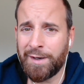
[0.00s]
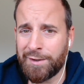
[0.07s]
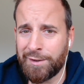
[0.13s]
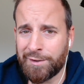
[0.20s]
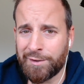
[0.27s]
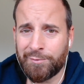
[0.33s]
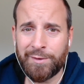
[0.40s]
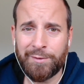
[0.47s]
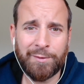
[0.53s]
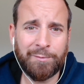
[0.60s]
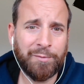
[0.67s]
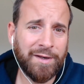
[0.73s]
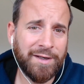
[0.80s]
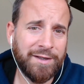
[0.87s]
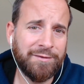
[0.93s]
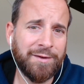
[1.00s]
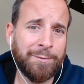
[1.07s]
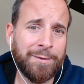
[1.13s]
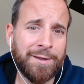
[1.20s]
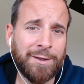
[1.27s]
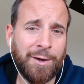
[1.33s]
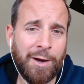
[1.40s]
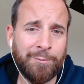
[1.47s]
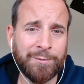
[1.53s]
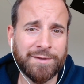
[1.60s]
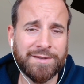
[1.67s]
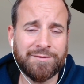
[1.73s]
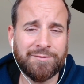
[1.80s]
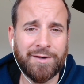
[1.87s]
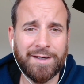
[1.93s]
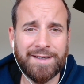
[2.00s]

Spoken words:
not agree with, but leave them in the comments, right?